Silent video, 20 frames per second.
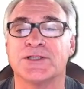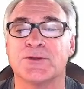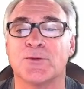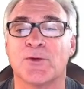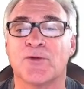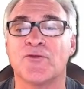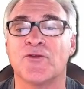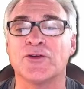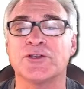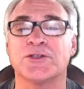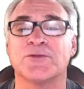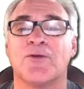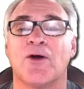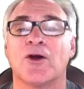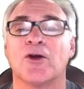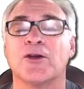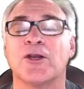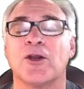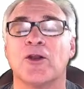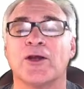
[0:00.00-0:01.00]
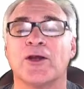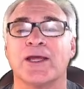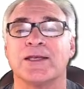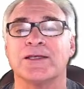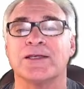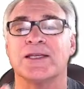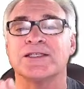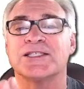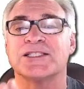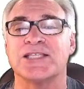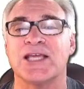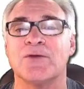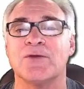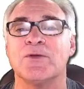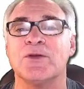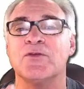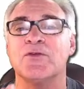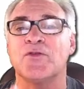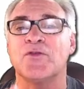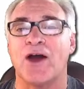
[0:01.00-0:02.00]
And we're first of all going to look at
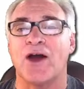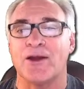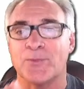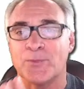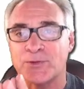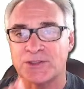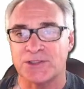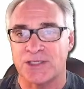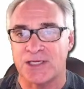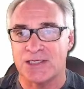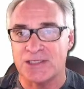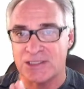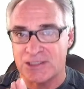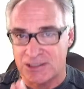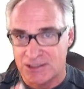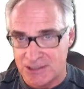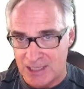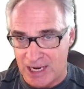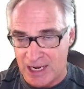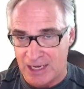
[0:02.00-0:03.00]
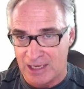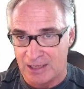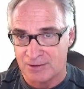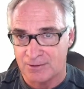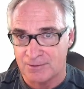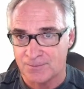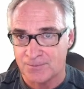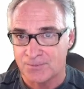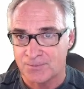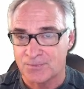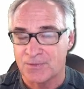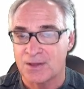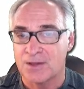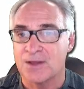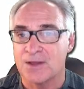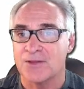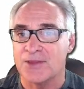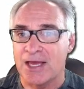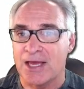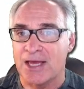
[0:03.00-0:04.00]
75% sand.
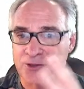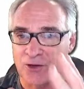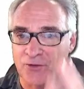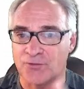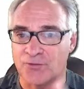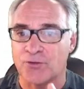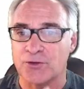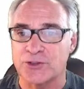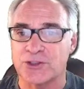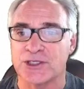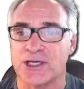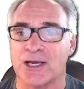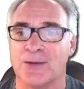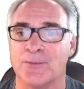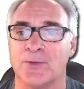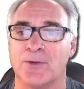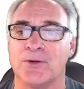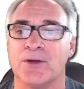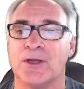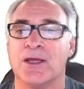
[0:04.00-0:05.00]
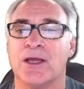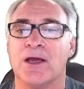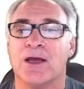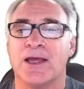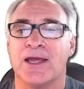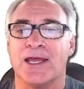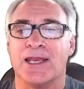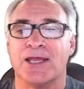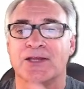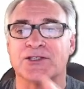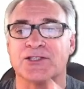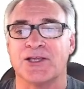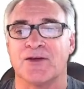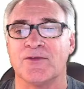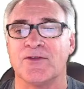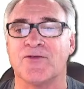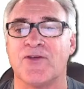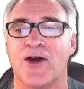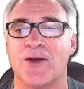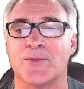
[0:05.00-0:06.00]
That's our first sample. It has
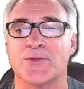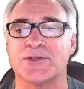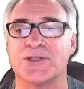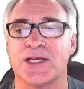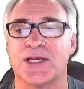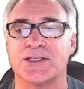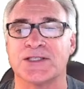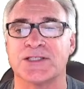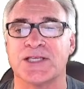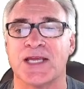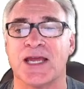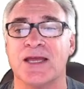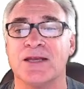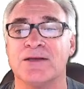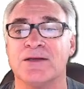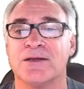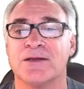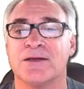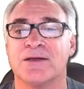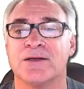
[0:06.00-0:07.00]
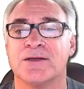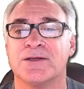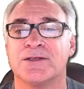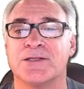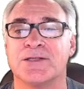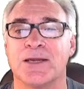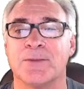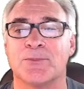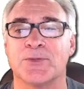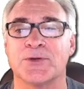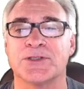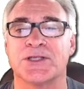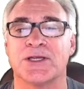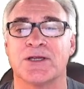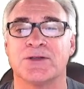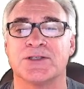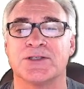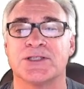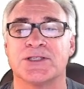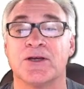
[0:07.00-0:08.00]
75% sand,
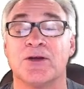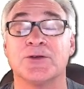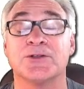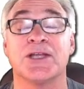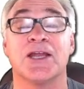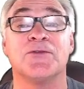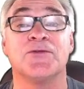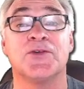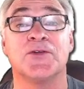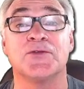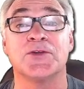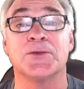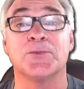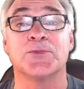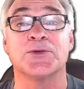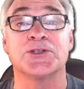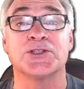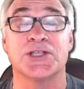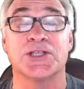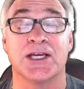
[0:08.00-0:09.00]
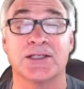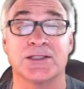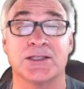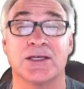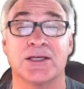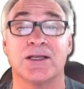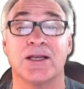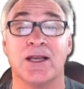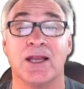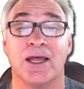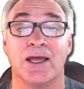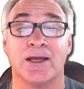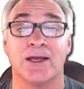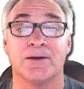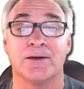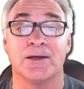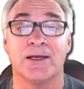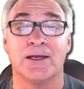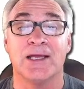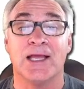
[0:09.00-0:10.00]
10% silt, and 15% clay.
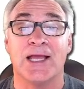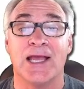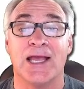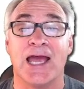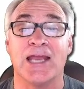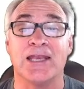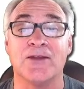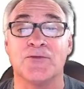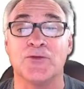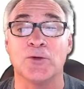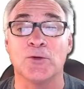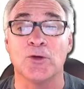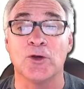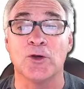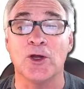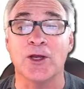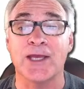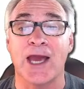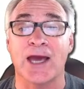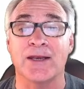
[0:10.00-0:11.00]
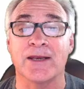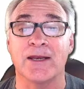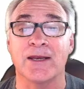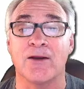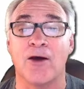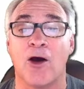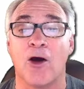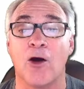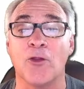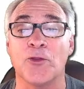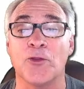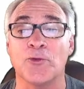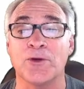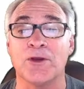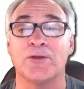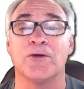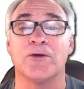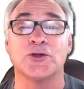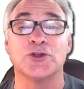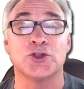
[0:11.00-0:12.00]
And if you look at it, all three
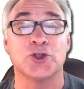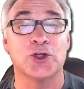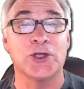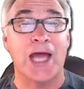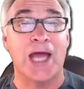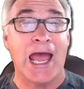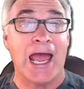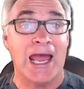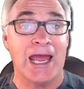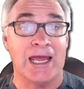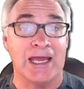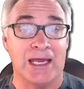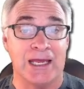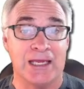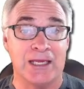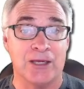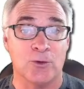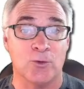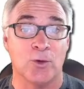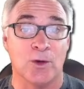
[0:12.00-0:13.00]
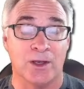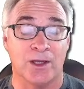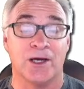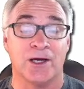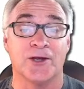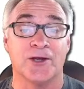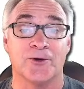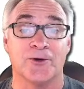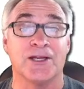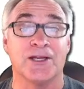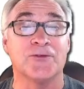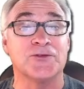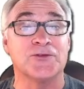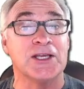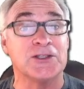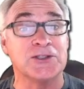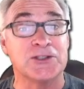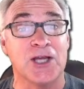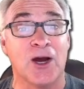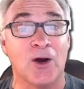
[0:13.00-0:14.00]
of those should uh, equal 100. If they
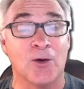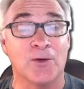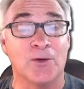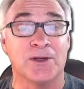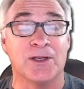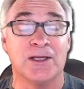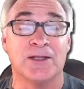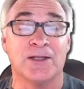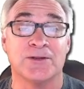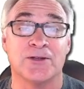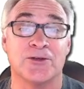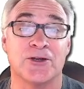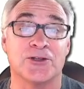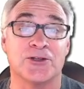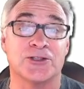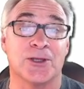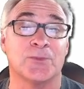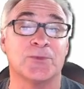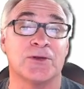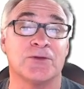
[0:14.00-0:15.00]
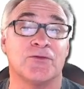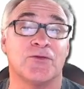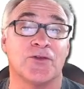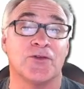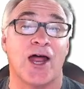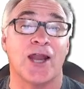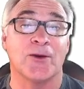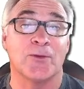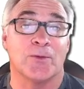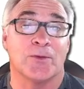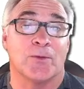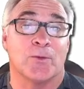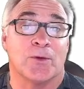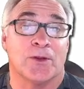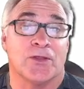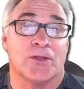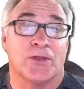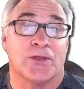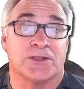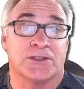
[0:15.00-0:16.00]
don't, then there's something flawed with,
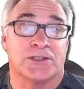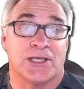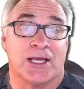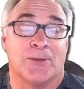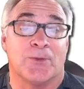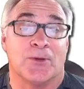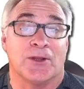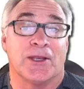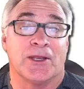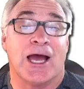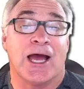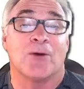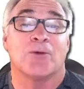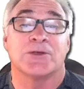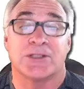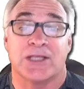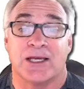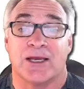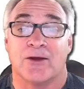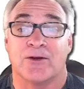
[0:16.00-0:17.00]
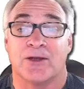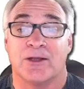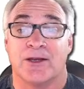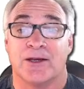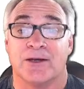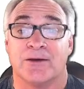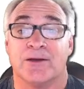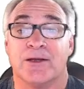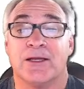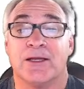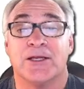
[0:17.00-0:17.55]
with the sample and how it was calculated.